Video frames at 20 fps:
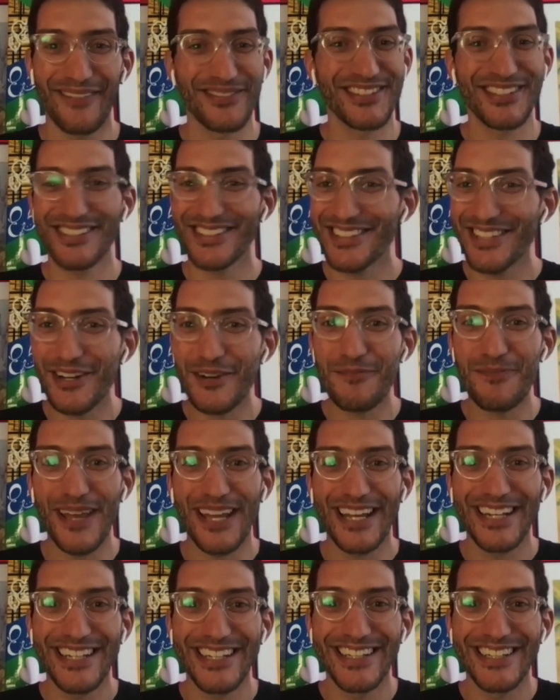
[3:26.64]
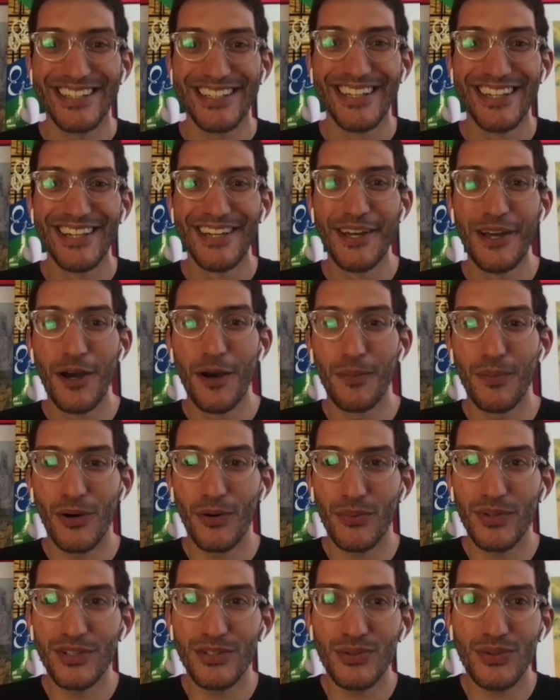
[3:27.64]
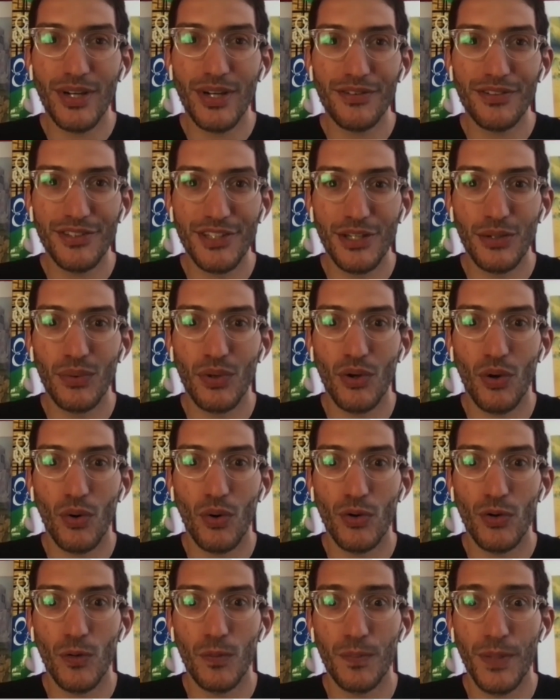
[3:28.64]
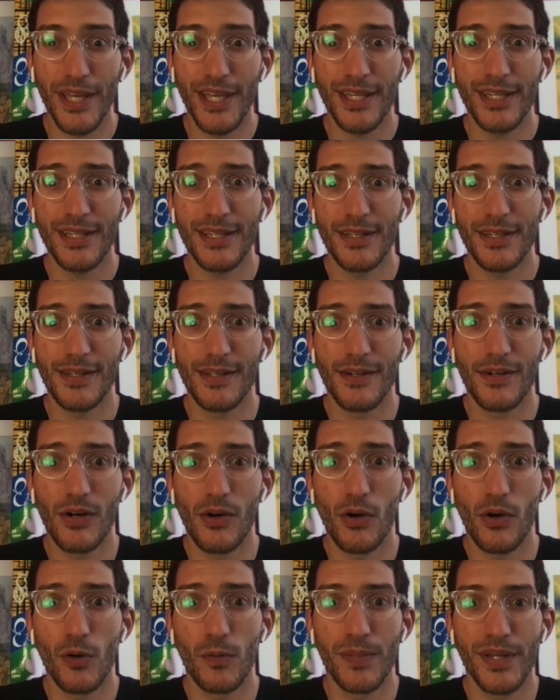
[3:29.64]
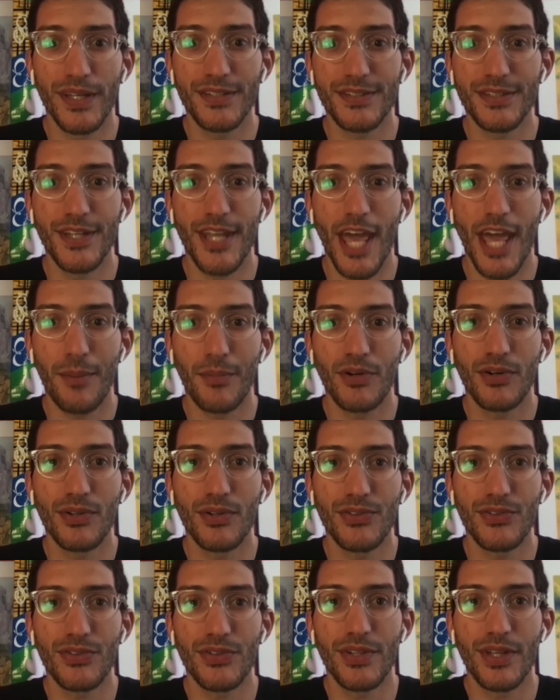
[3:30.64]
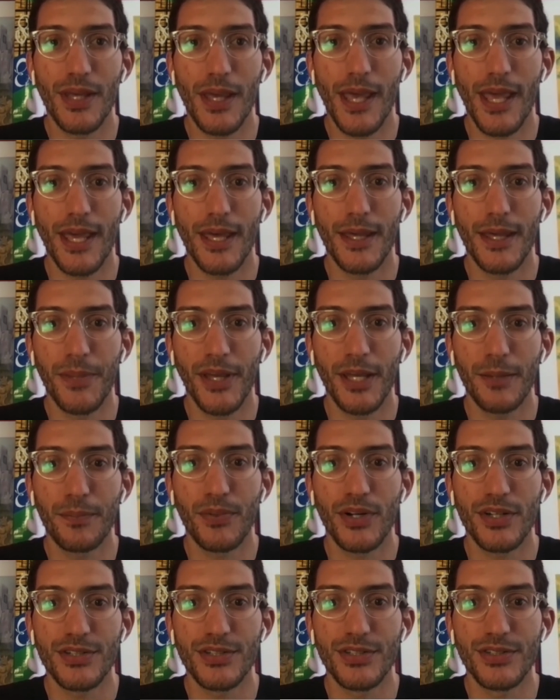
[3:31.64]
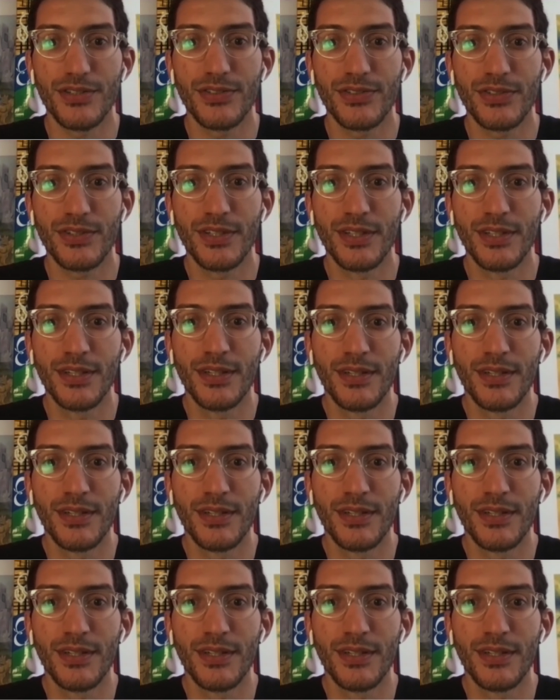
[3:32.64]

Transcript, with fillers: I'm just there painting. But we do everything with oil paint, oil based enamels and paintbrushes.